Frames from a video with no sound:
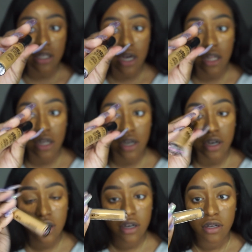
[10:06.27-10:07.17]

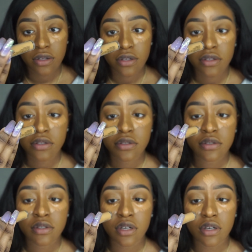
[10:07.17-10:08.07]
color
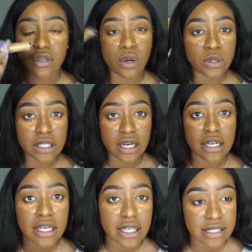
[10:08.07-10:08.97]
Golden
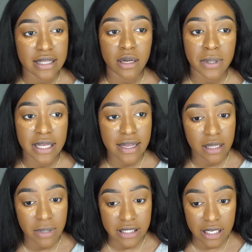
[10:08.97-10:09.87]
Honey. It's a little bit lighter
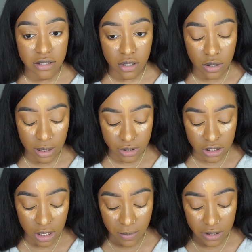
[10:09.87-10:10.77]
than my skin tone, and I'm just
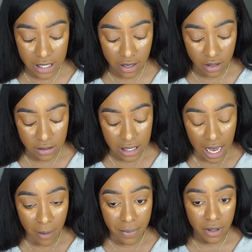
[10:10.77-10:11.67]
gonna put that on
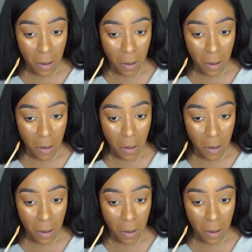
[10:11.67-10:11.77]
top.